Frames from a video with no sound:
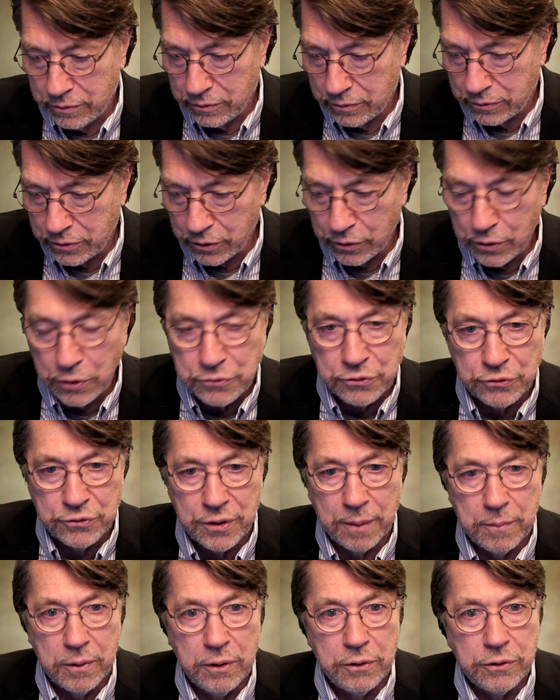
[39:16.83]
So those are
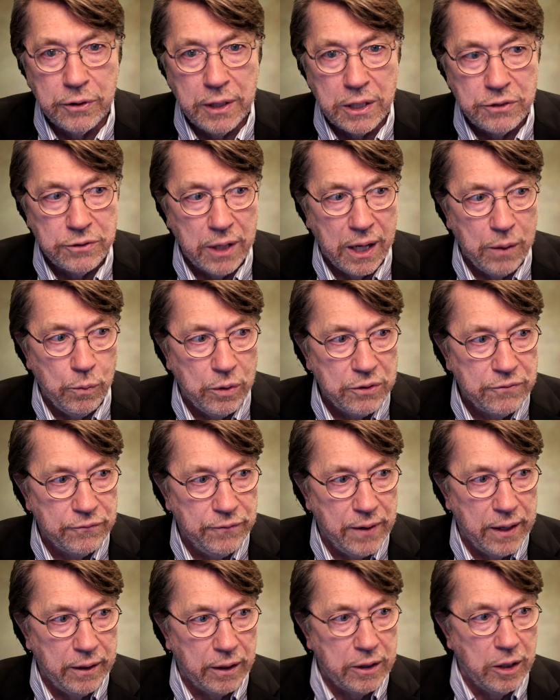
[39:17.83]
some of the things that I wish
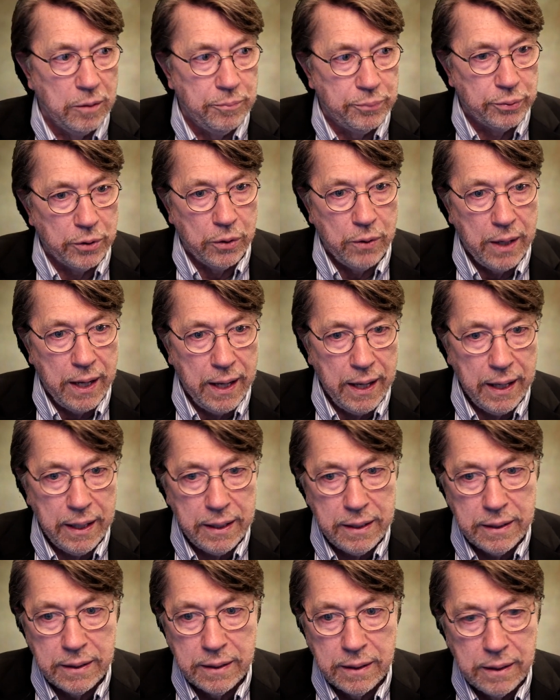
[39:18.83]
Final Cut Pro
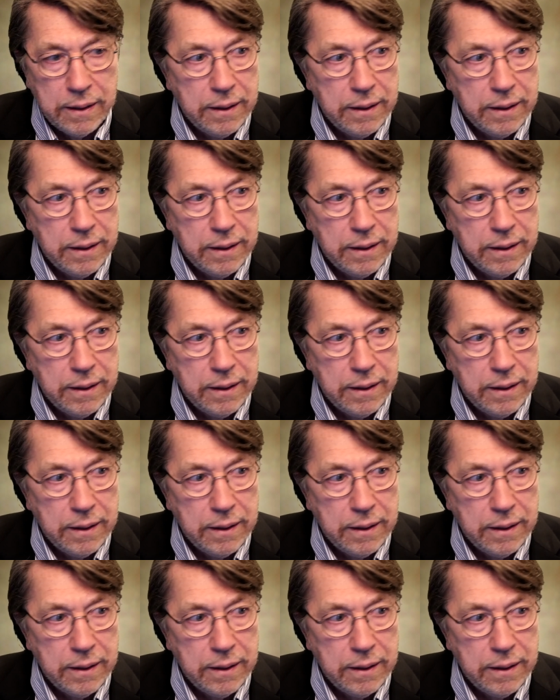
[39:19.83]
had.